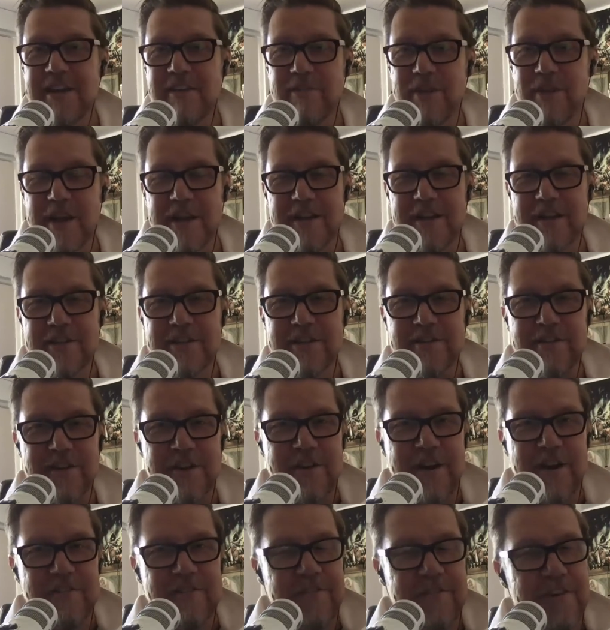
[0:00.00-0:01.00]
It does have, and
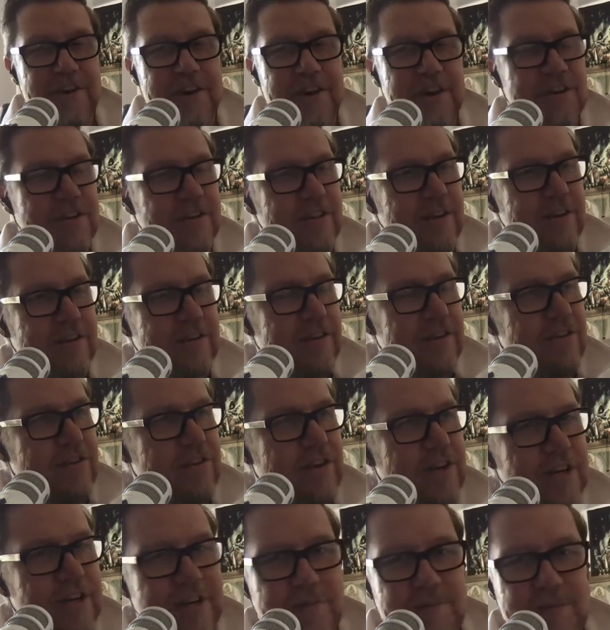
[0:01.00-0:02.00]
I saw a great photo
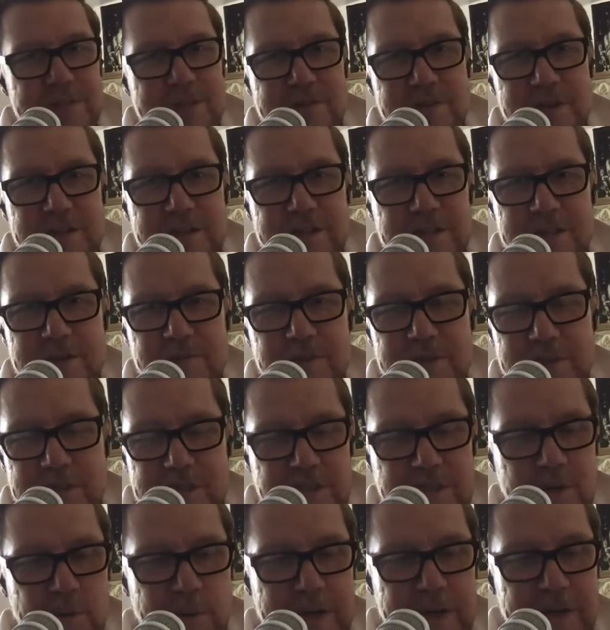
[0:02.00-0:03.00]
though. They're trying to demonstrate.
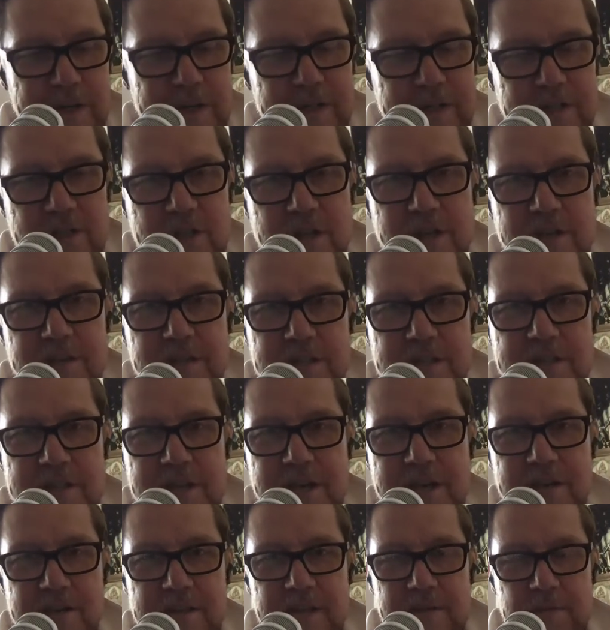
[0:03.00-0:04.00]
Someone tweeted it,
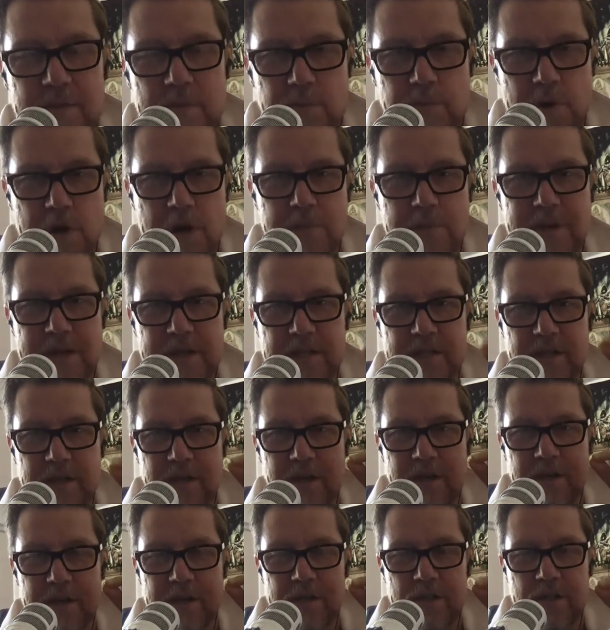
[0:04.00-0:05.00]
Shane. This is how deep the probe
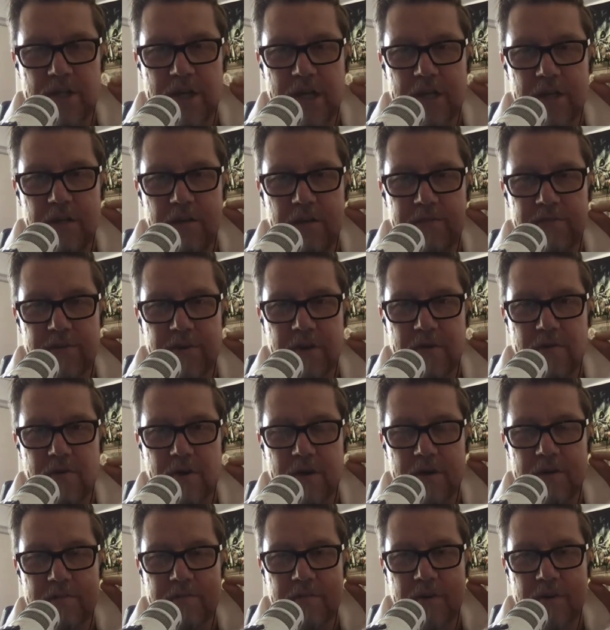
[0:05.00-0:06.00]
has to go to check you for